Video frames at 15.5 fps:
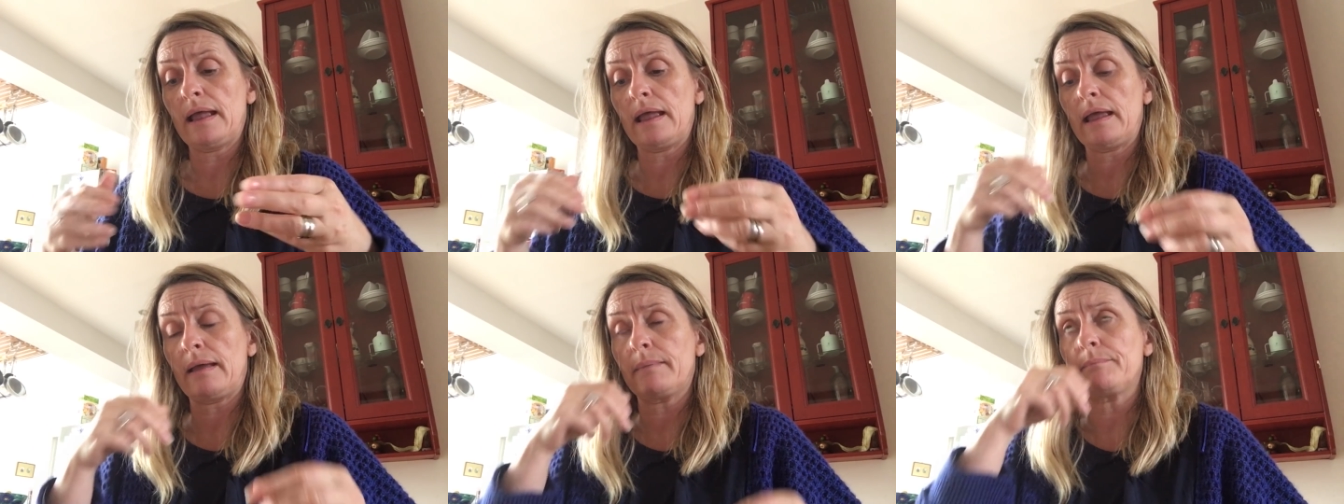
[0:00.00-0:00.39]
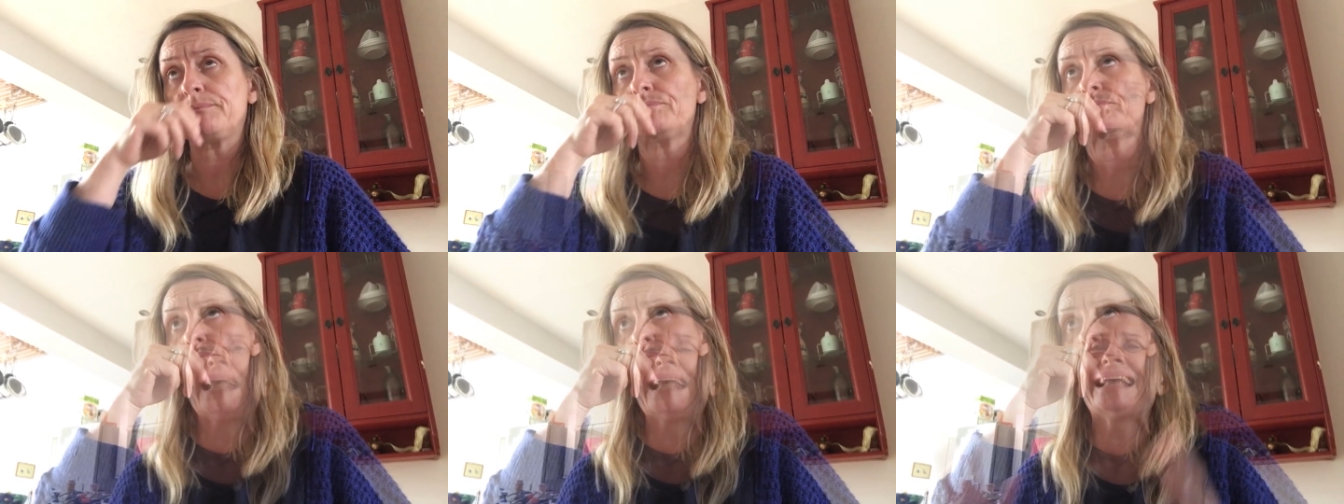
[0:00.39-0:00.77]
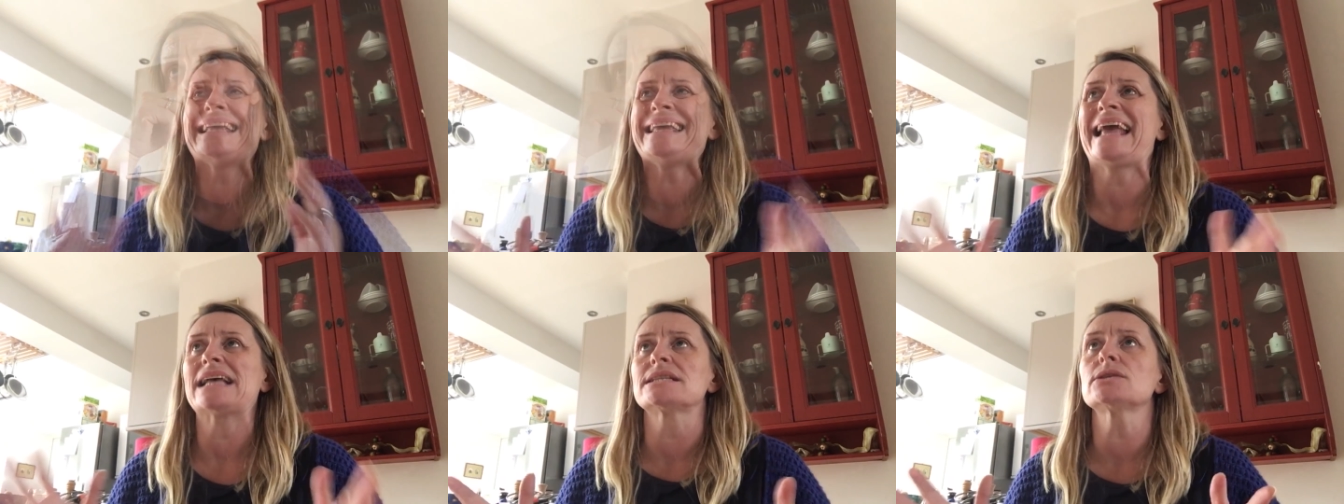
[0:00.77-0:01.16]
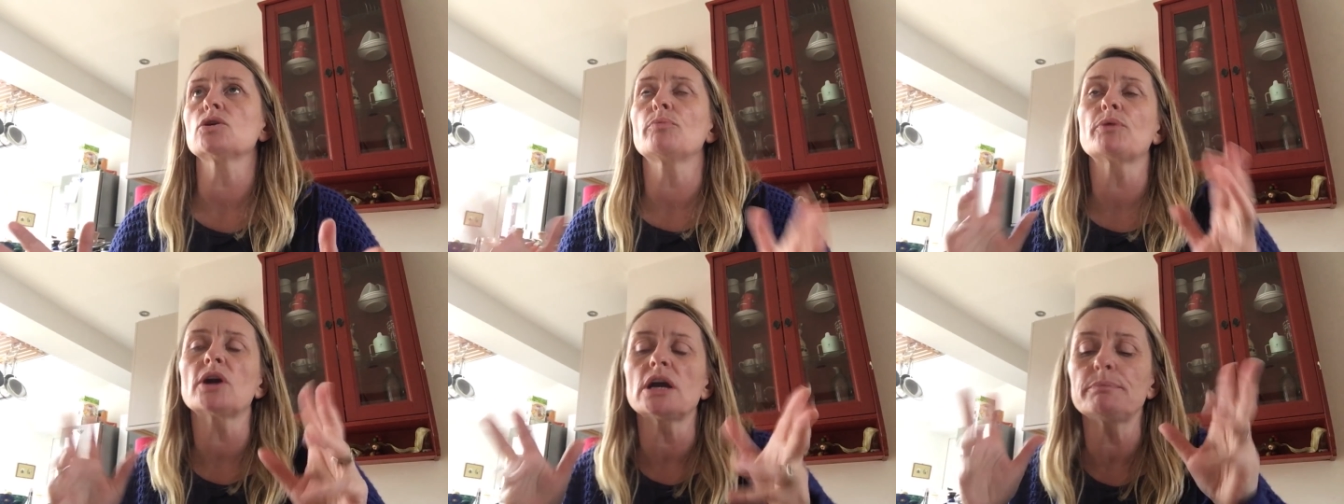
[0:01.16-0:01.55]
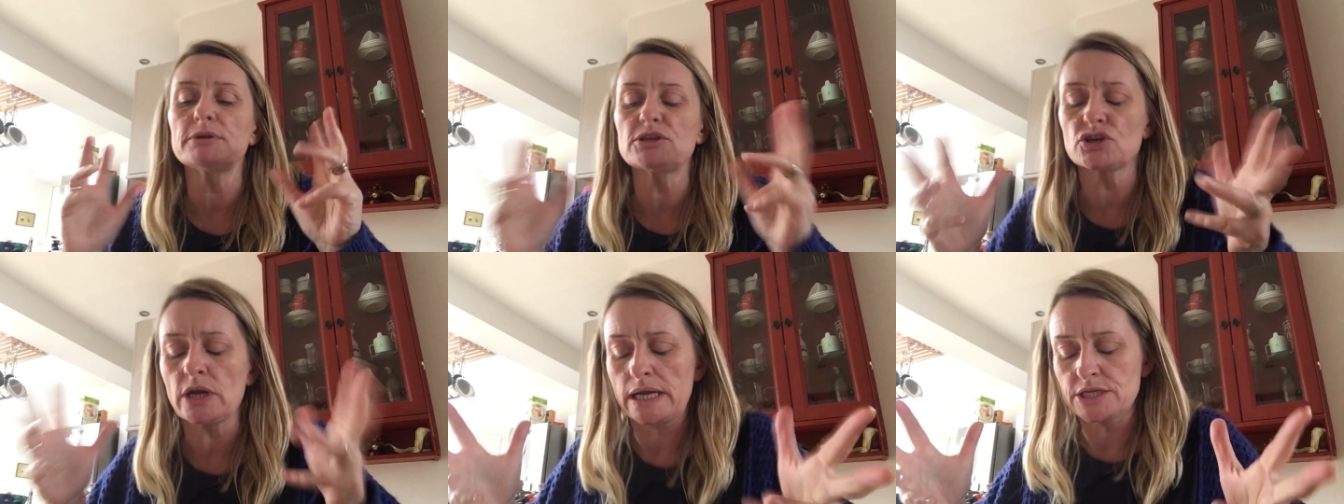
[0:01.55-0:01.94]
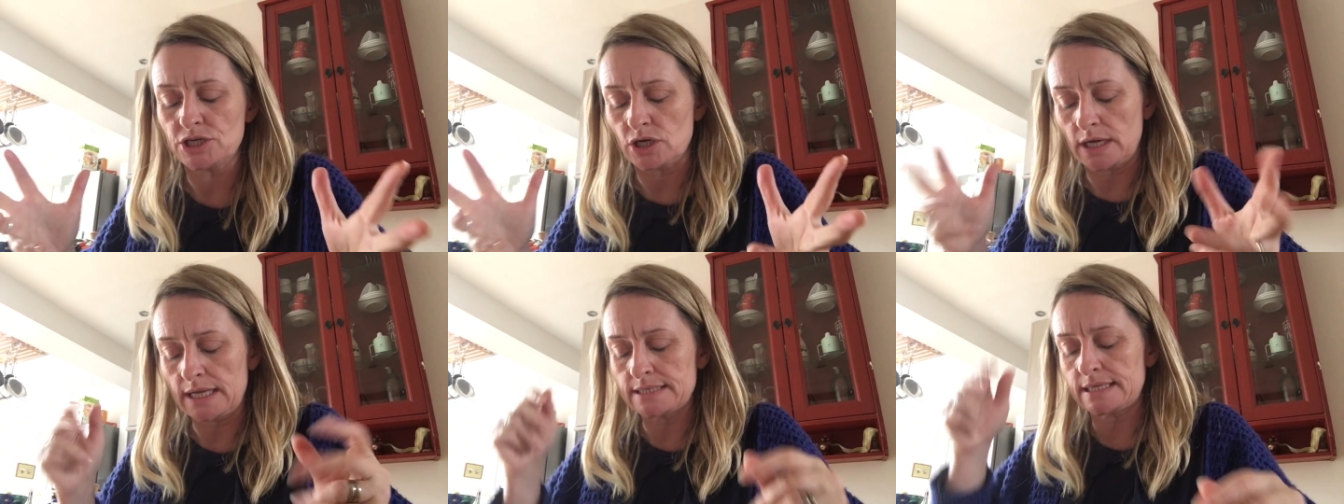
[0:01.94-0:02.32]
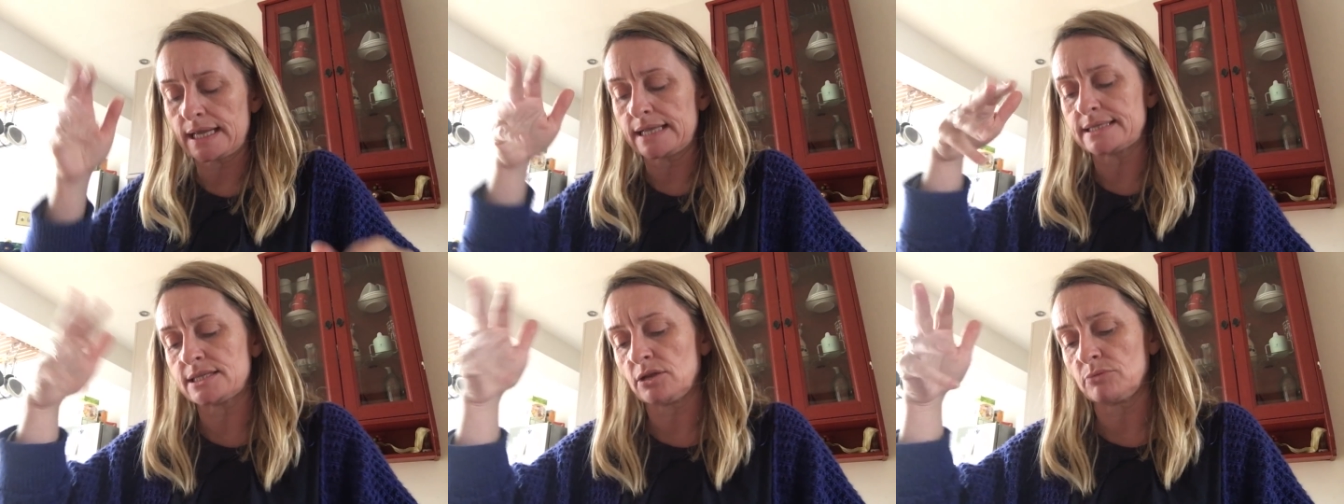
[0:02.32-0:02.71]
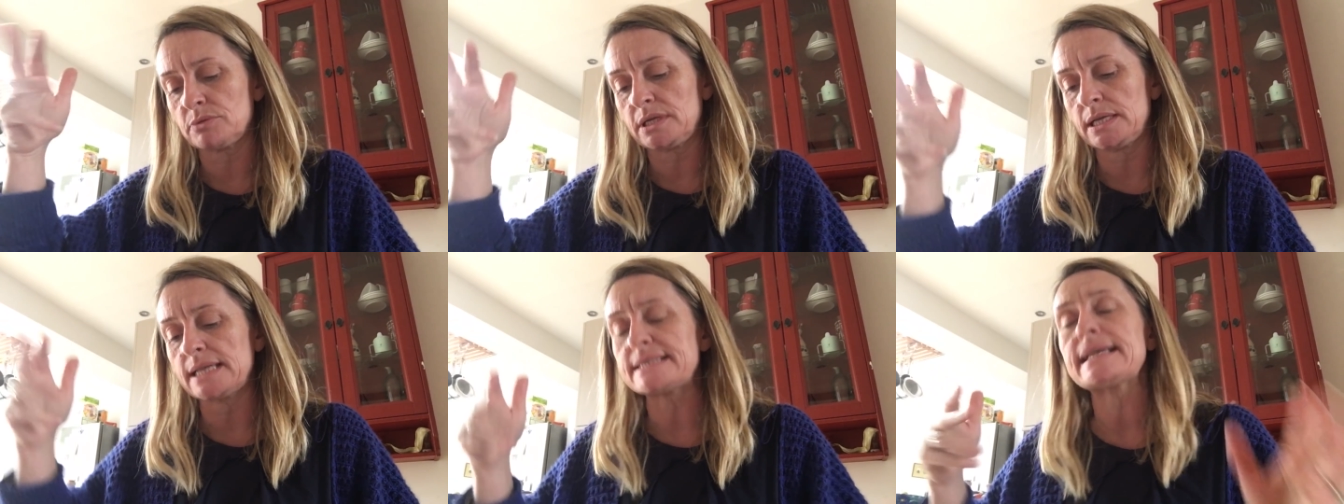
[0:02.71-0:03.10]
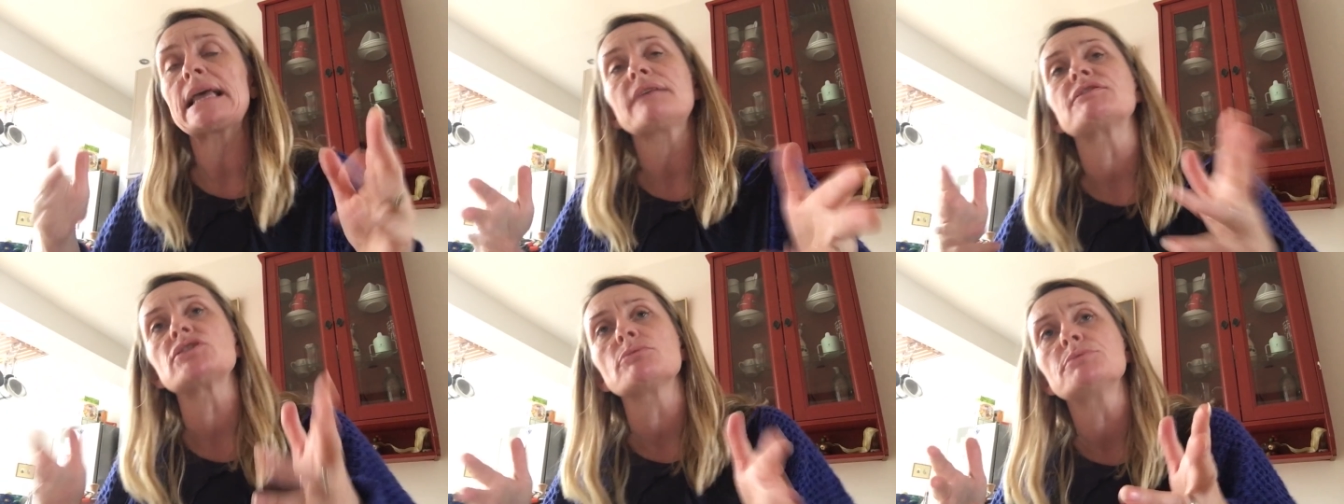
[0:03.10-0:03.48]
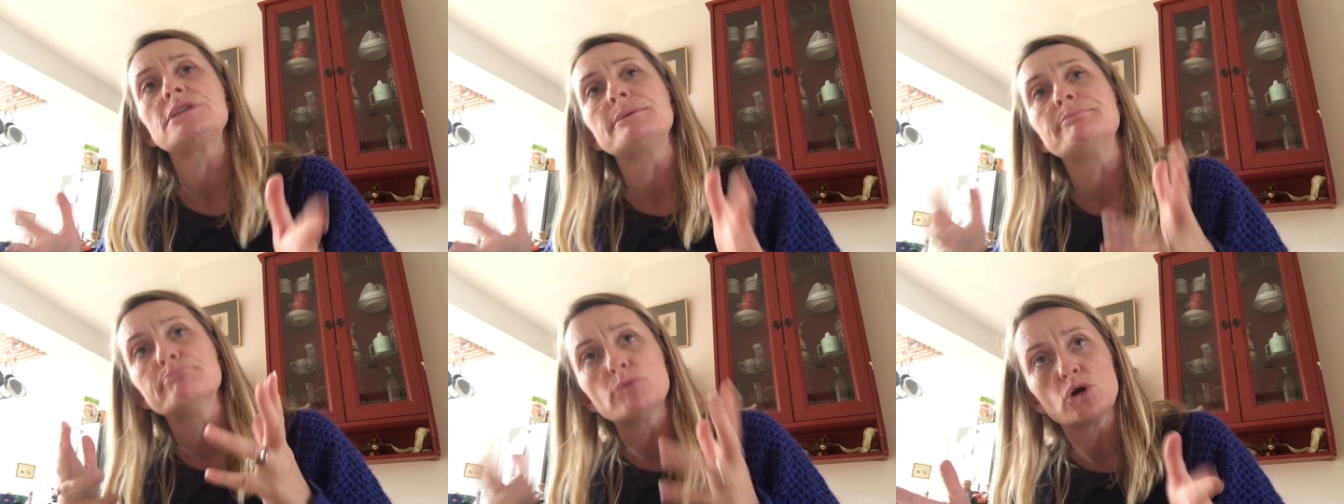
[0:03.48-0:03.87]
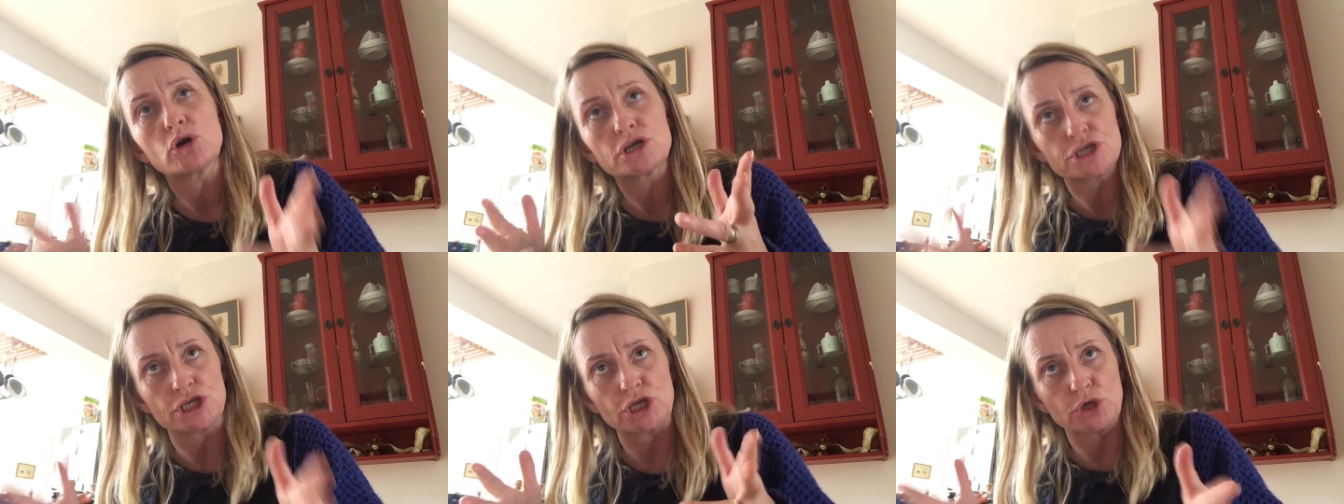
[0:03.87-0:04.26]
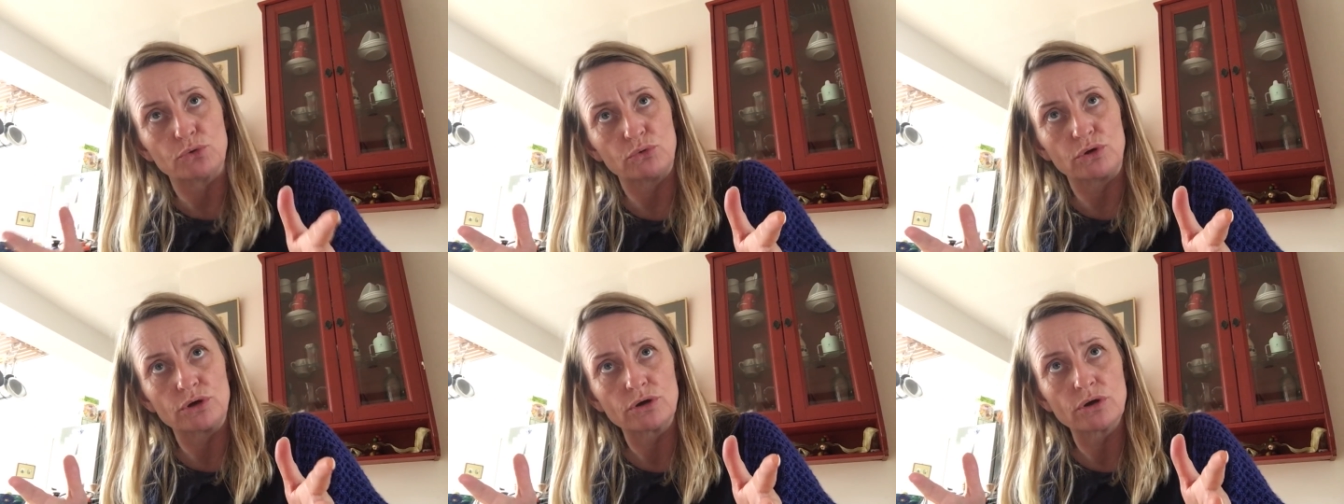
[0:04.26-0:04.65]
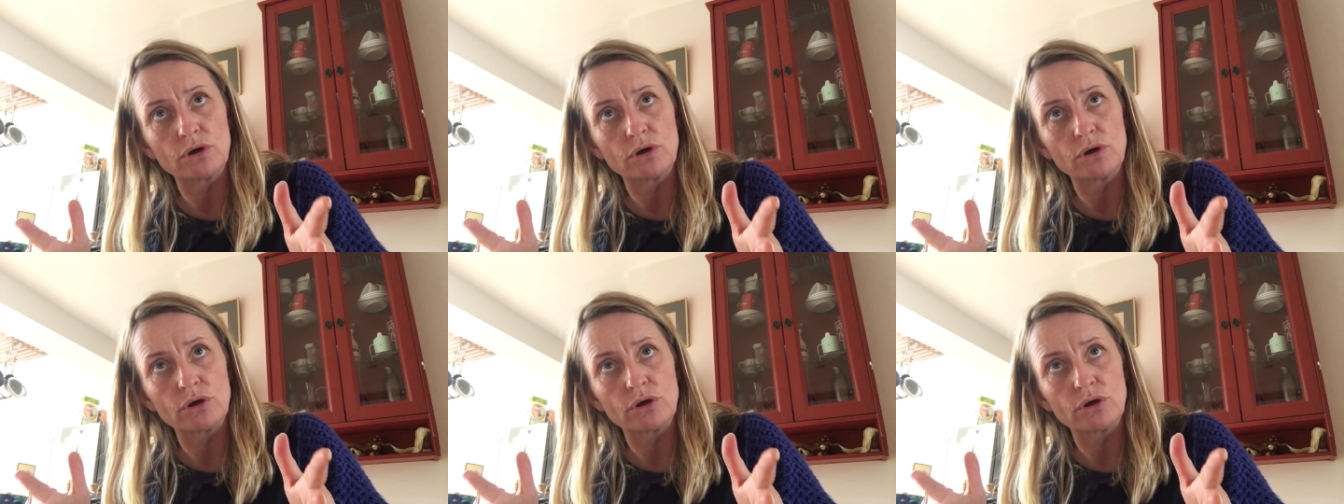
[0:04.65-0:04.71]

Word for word: Um. Yeah. So perpetrator is it's somebody. Say if somebody mugged you.